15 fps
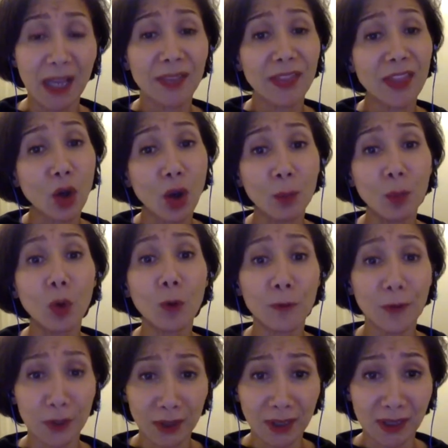They got more
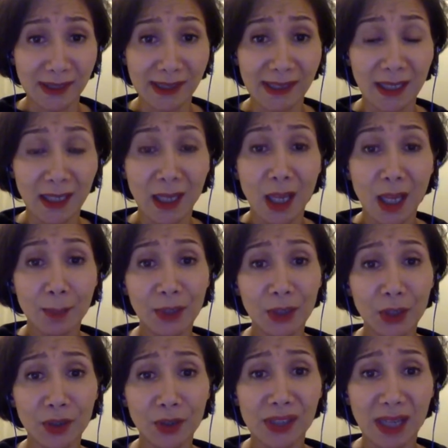focused
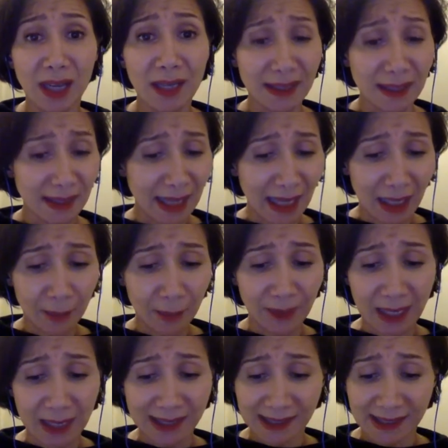because I didn't have
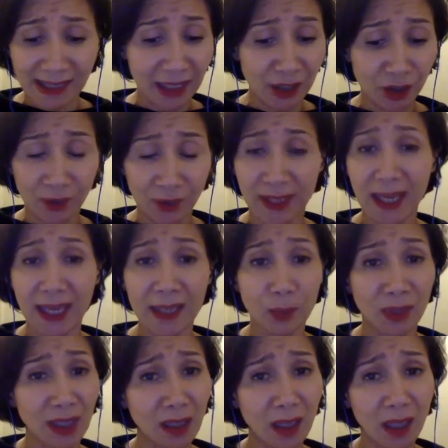that stage at the end where
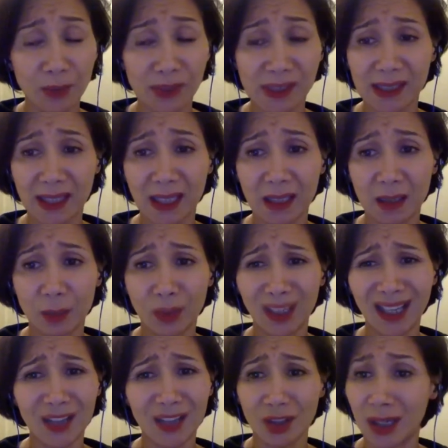the client was saying, well,
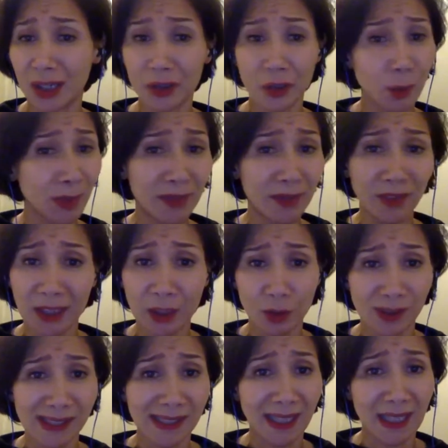actually, I agree with everything you're
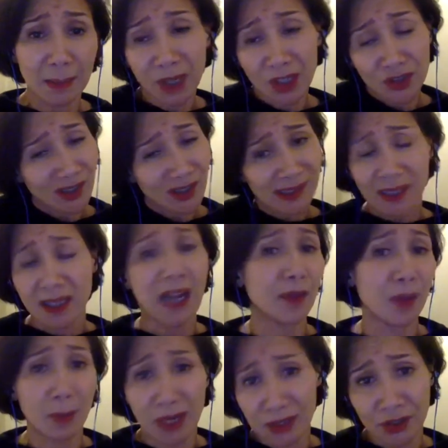saying, but I just don't have
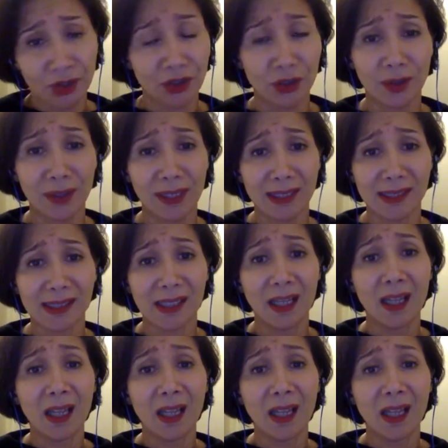the money to do this.